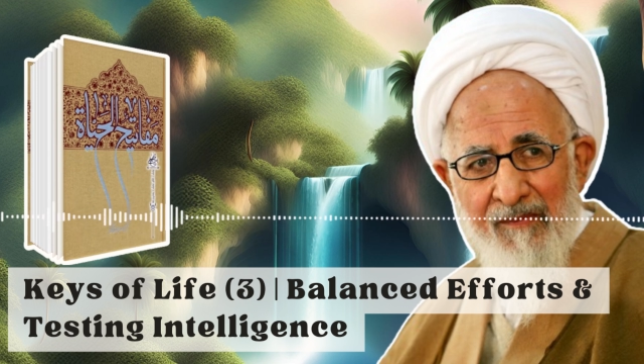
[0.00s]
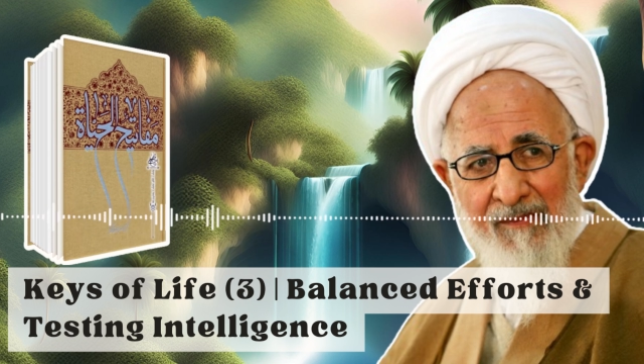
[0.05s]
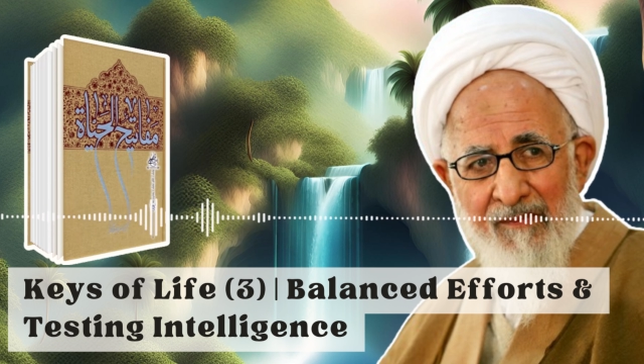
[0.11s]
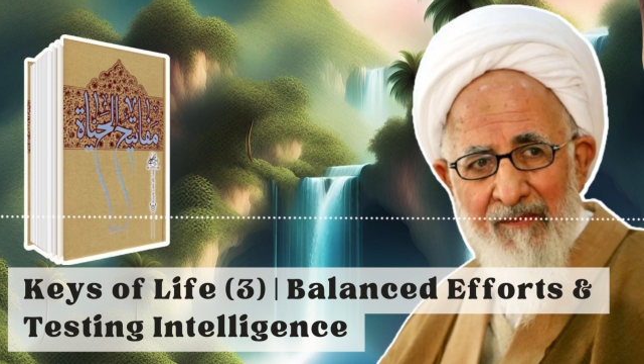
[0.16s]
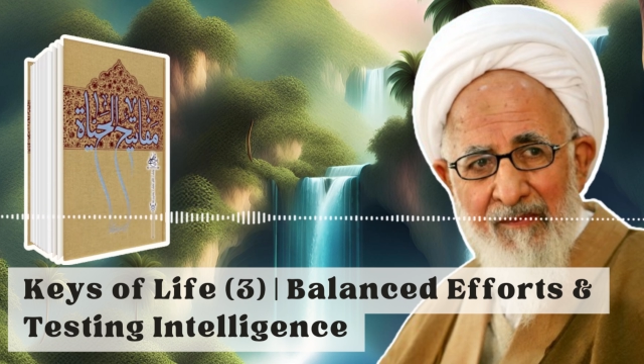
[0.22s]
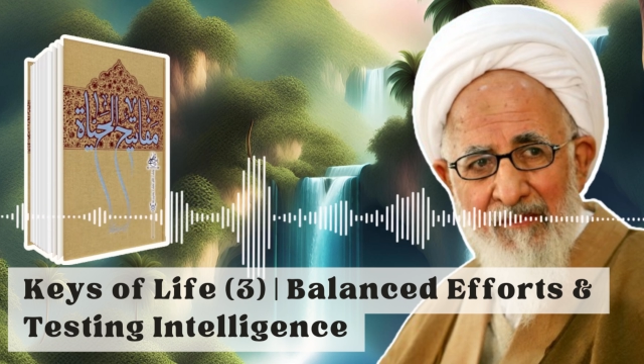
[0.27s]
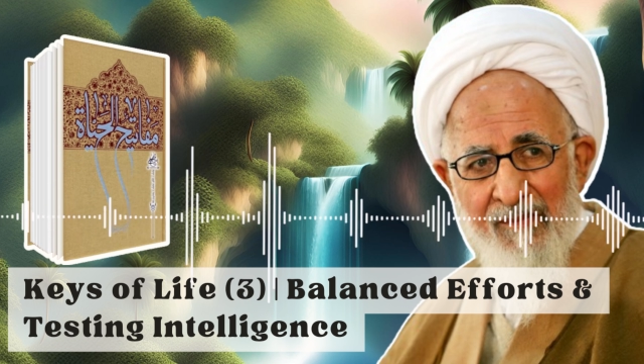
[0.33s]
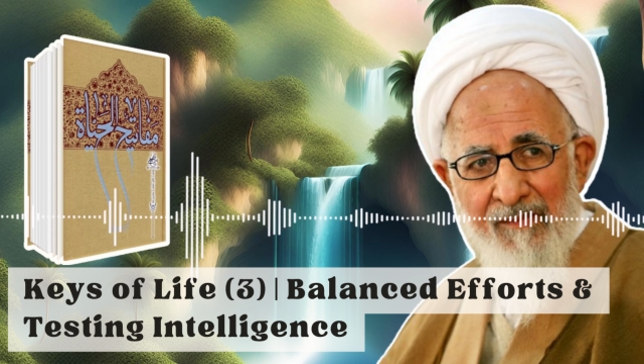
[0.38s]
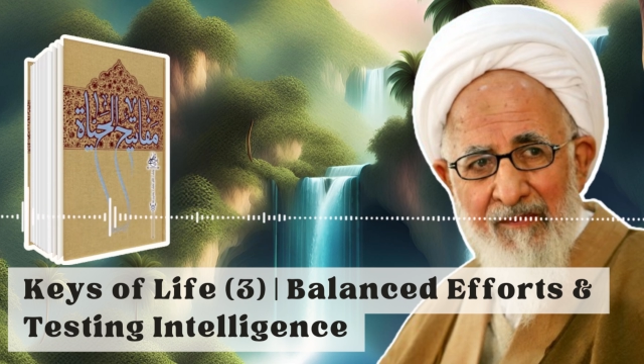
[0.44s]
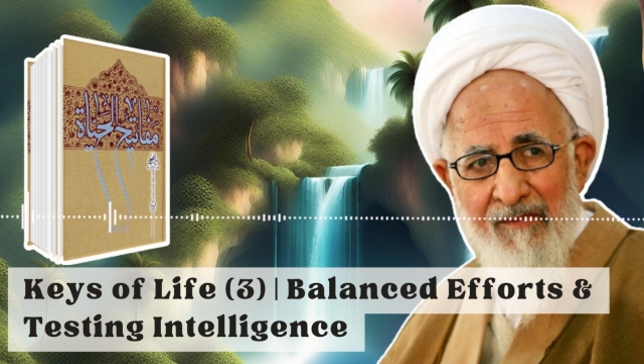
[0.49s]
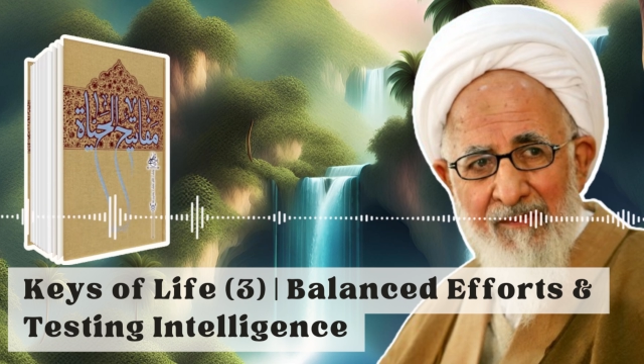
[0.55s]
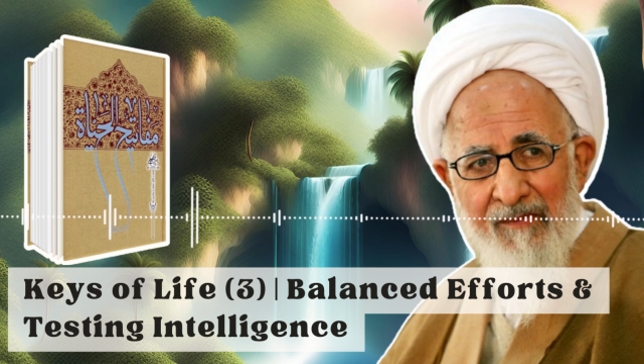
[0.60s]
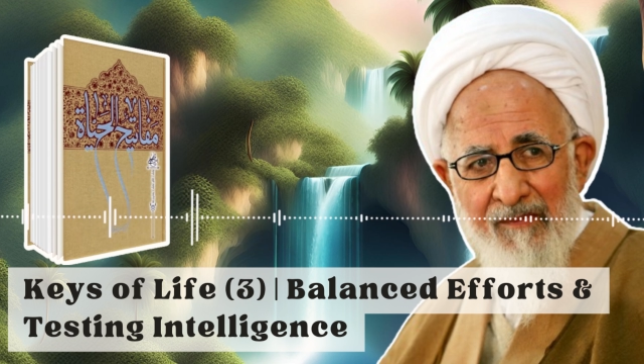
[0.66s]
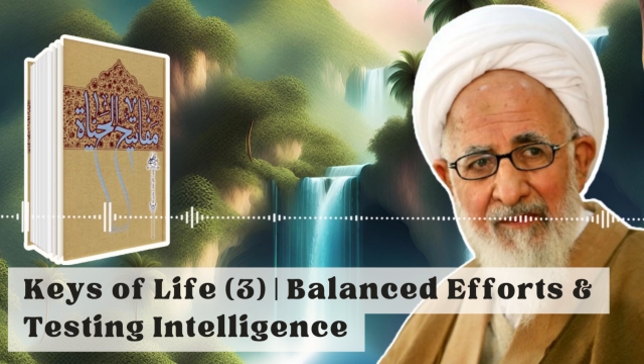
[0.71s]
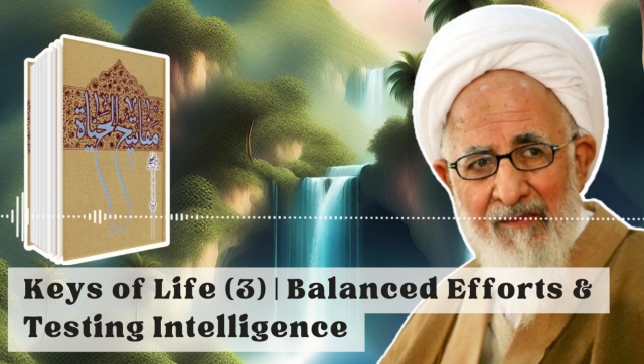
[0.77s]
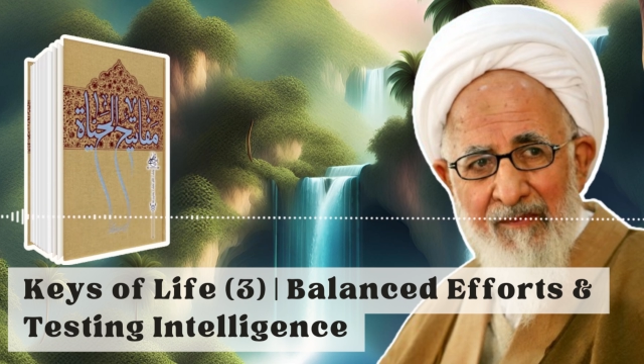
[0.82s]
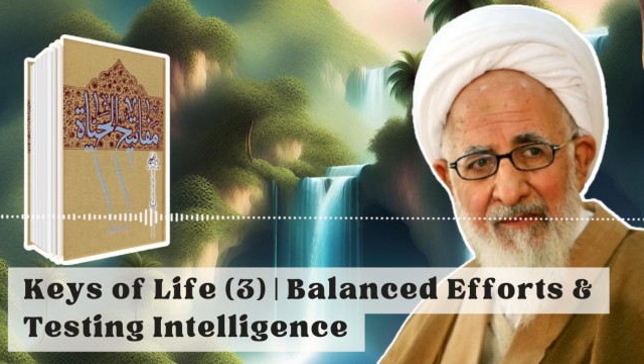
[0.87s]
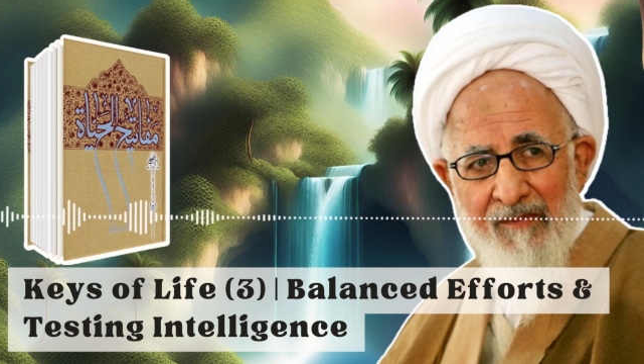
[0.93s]
in
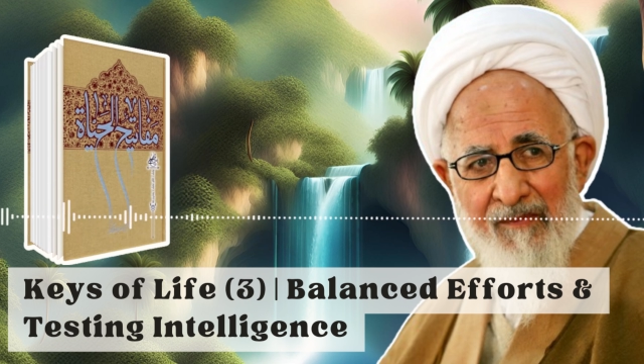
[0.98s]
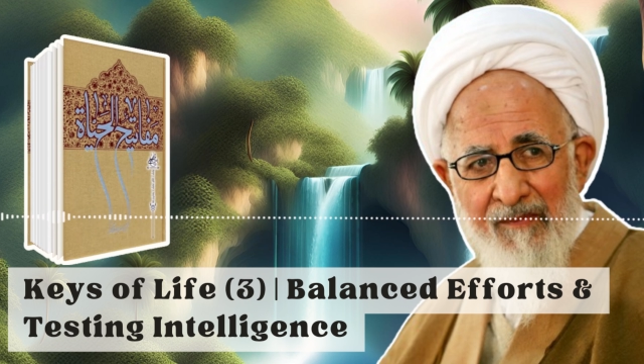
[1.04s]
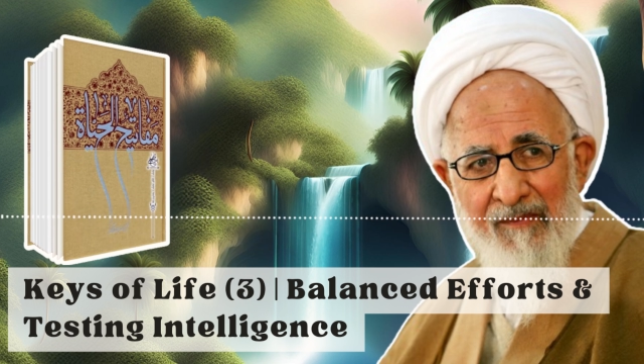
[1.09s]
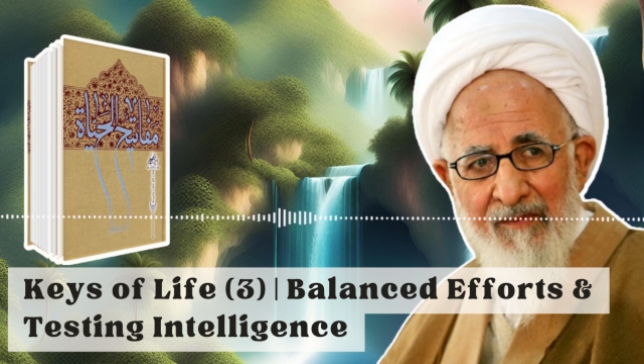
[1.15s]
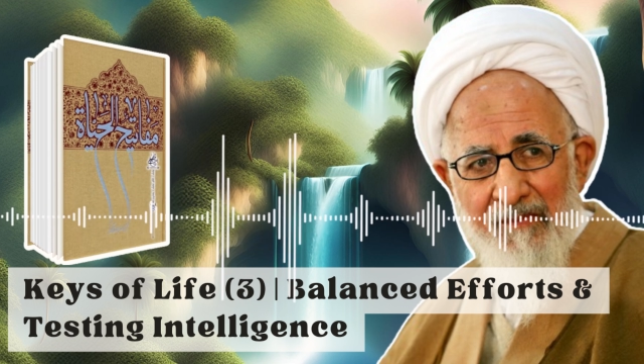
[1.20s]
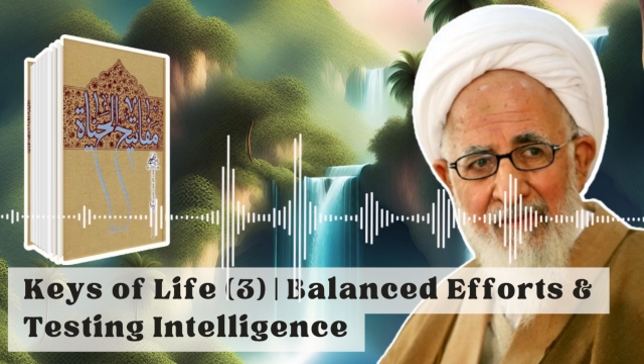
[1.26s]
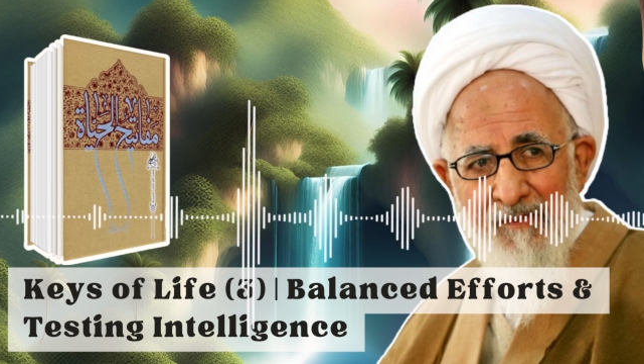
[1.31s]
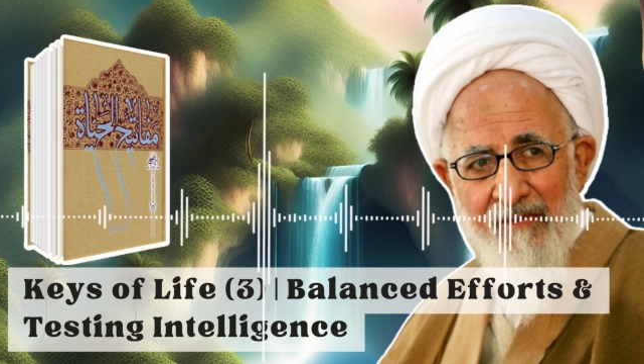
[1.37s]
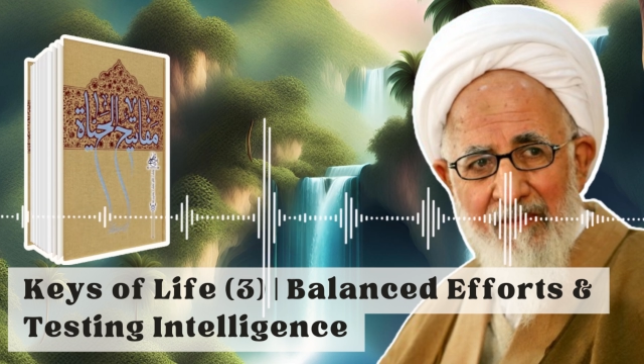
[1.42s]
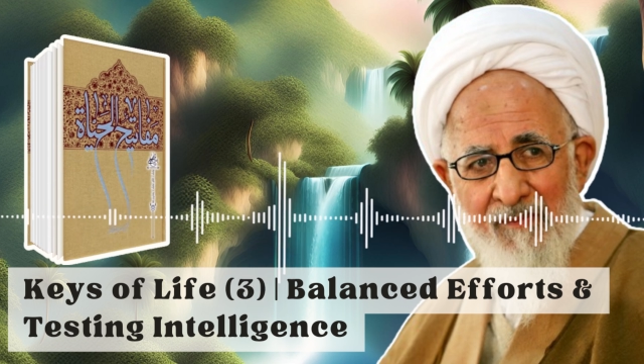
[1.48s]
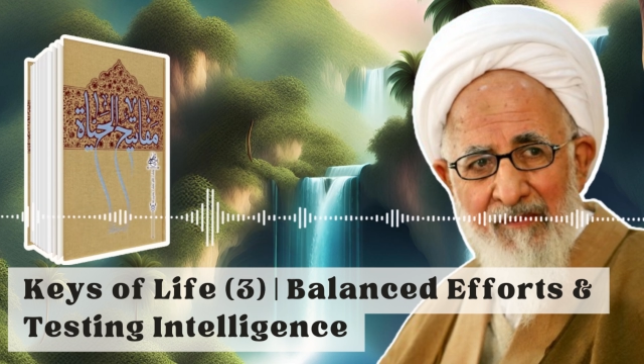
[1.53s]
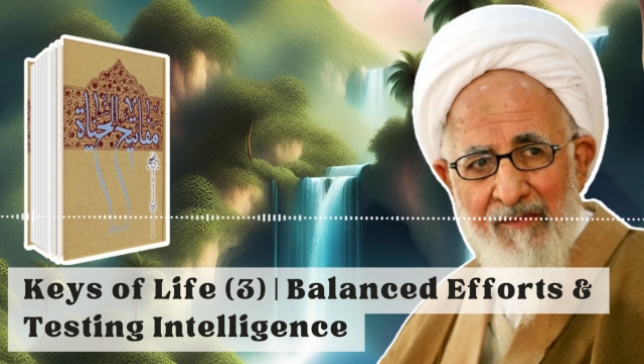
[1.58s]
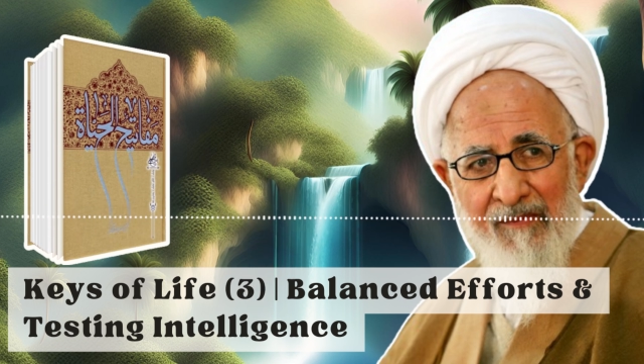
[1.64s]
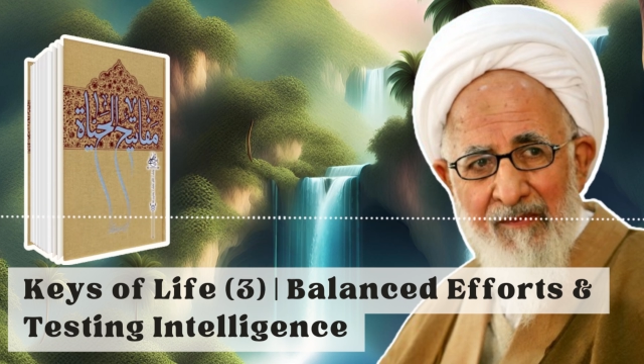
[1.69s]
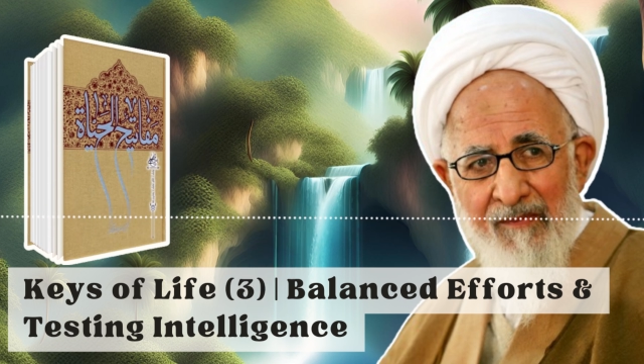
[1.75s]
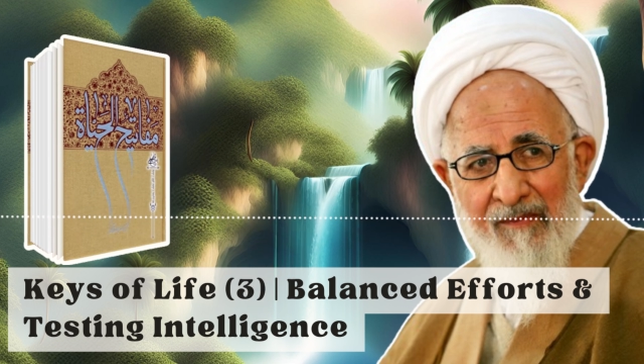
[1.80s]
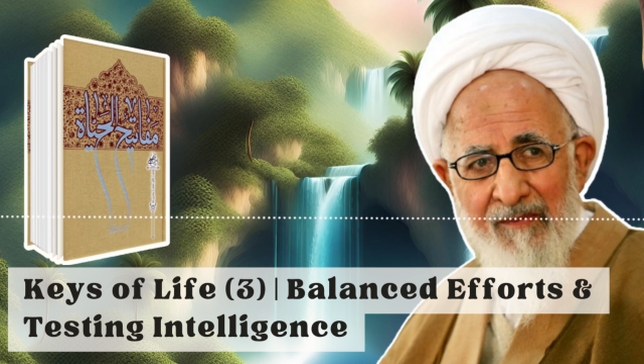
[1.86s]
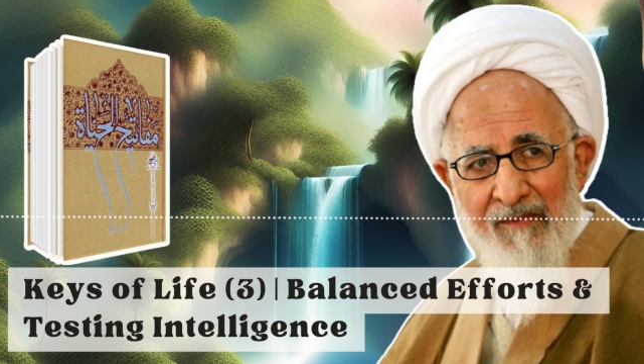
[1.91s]
assignments, in
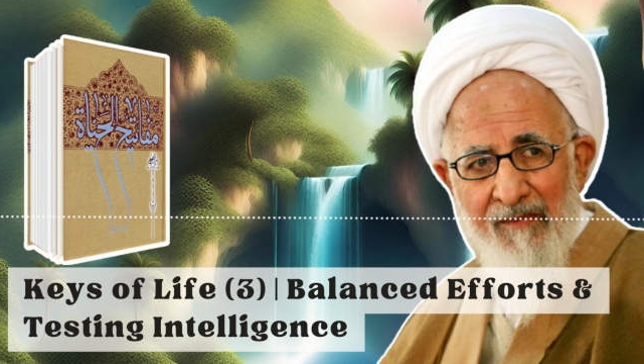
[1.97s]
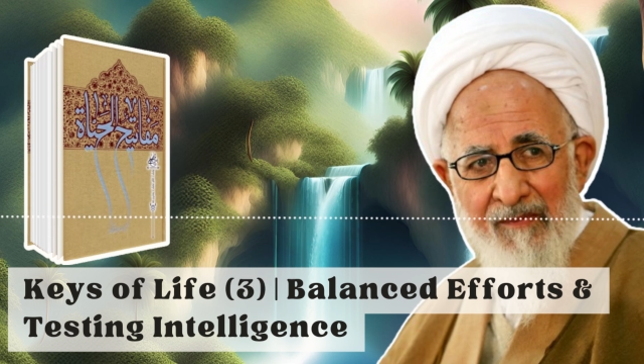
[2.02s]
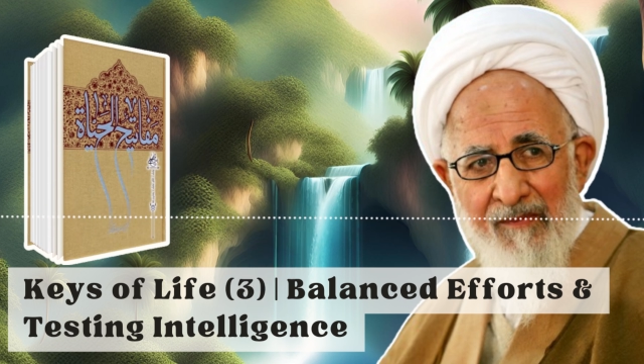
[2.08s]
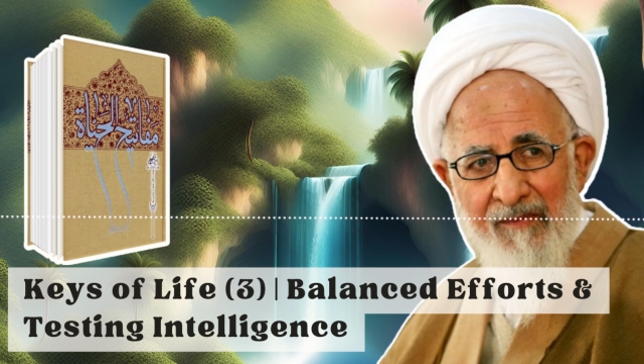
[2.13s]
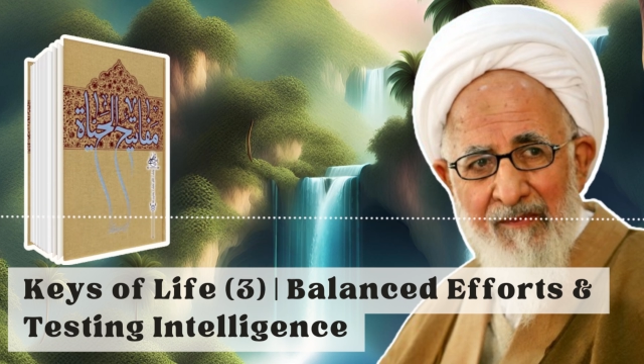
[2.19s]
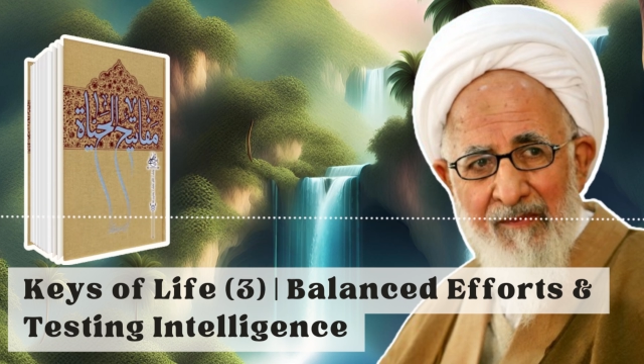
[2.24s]
tasks.